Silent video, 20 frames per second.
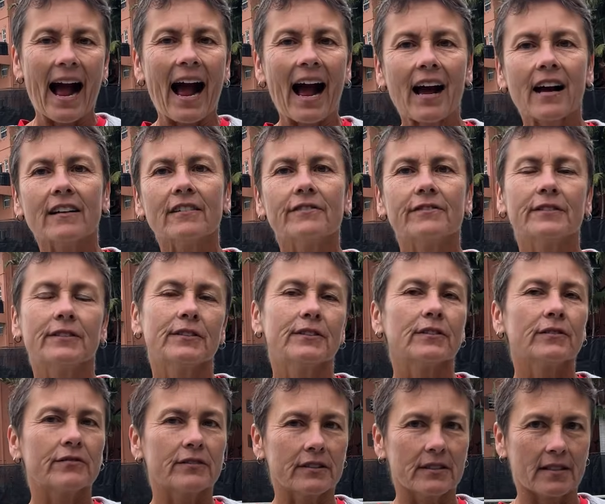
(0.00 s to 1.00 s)
after
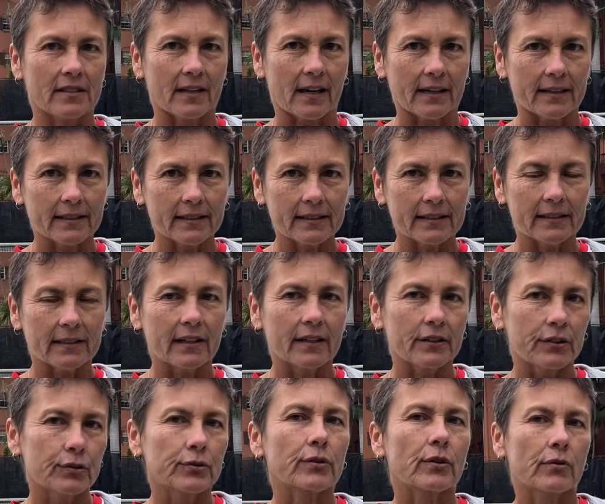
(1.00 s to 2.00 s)
you've decided that
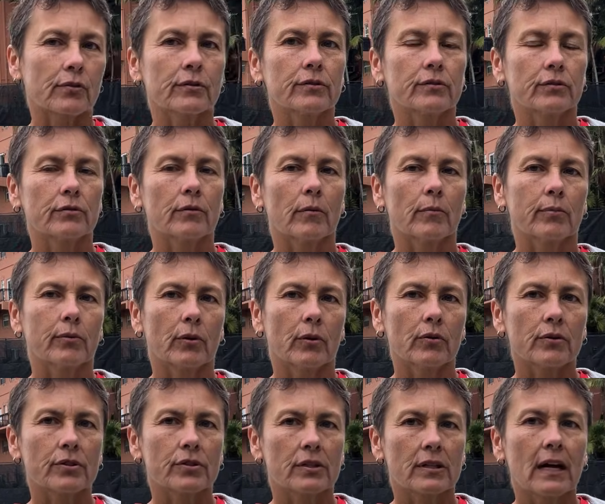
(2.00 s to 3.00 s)
you're going to
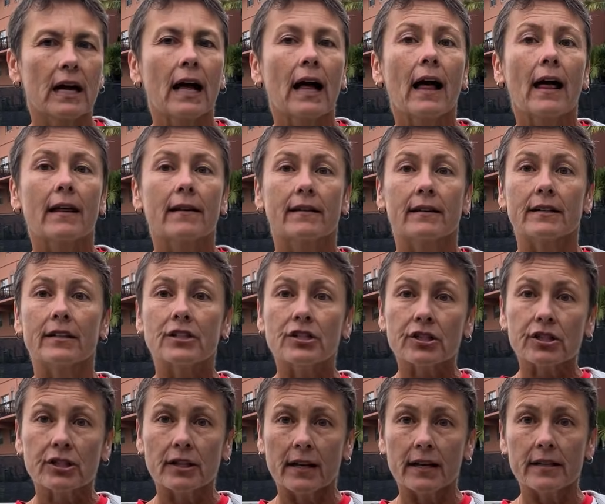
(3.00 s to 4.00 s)
approach, then
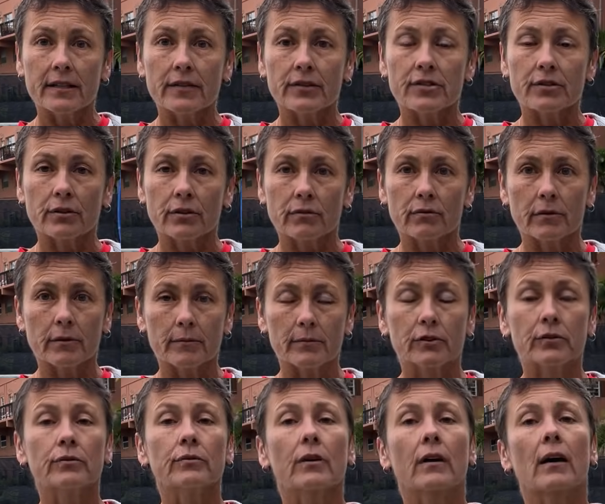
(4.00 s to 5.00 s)
change your grip
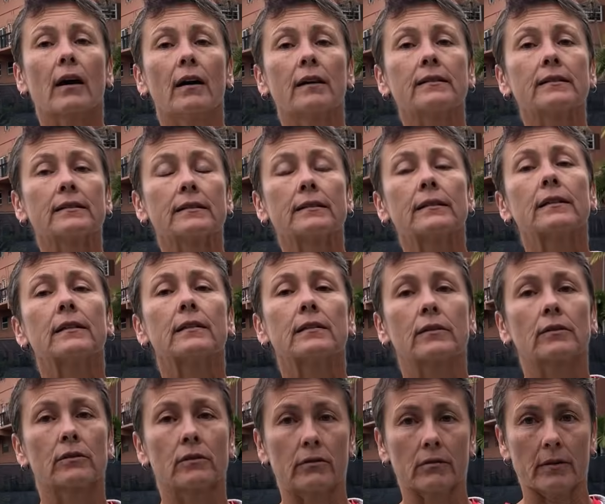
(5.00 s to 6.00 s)
to a
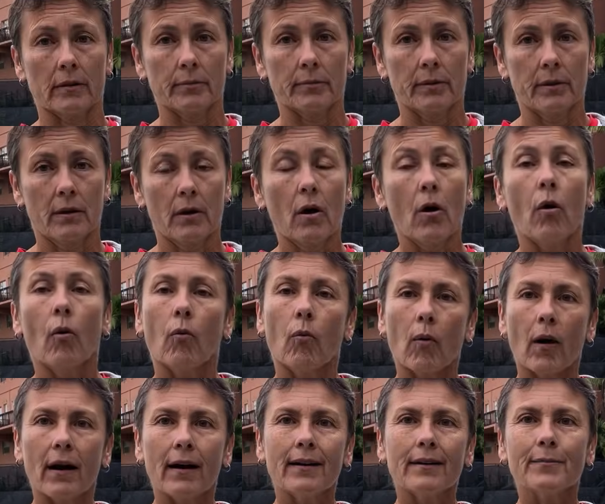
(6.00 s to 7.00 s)
Continental Grip.
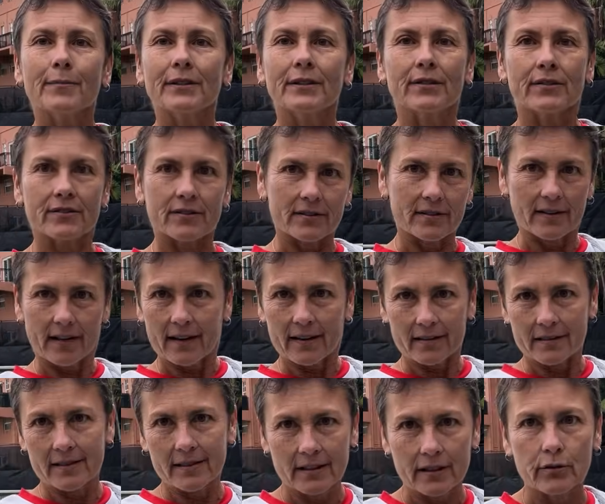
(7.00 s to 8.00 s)
Why? Because that
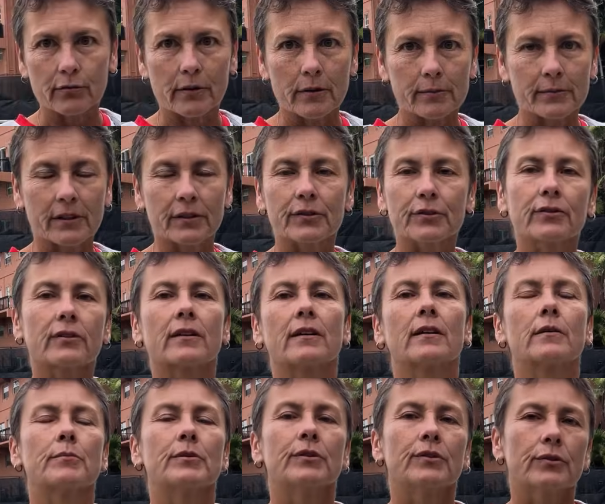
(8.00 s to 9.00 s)
is the grip that you're
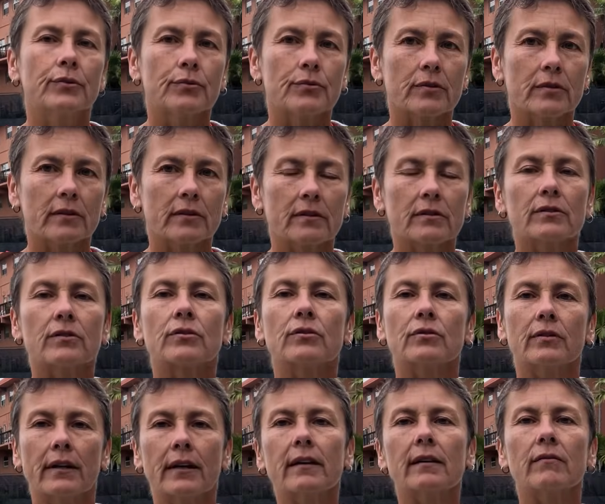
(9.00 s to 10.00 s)
gonna be using to
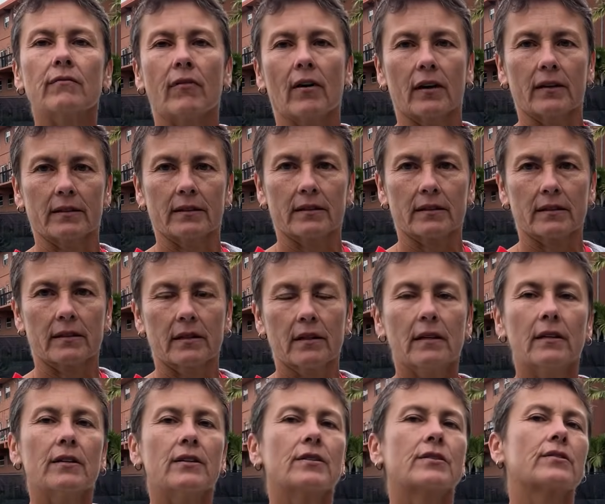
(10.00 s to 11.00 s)
hit volleys.
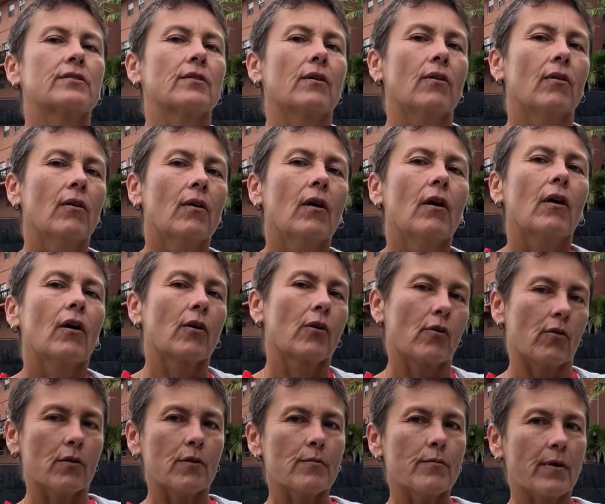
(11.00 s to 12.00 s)
So
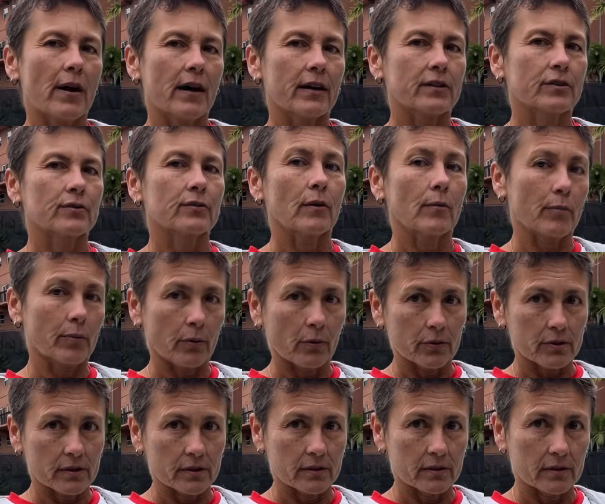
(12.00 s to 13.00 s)
going back to
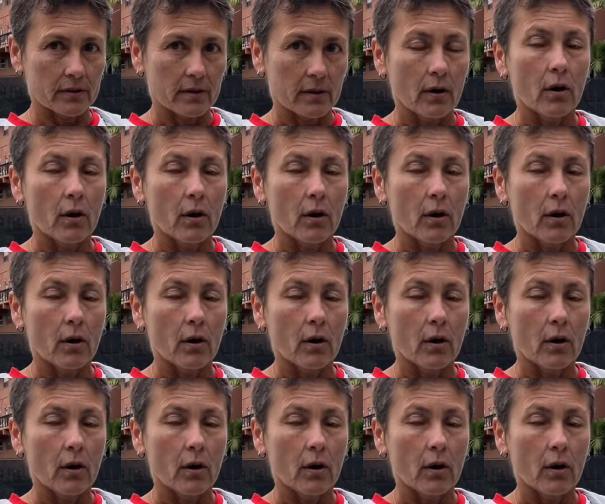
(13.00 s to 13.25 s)
approaching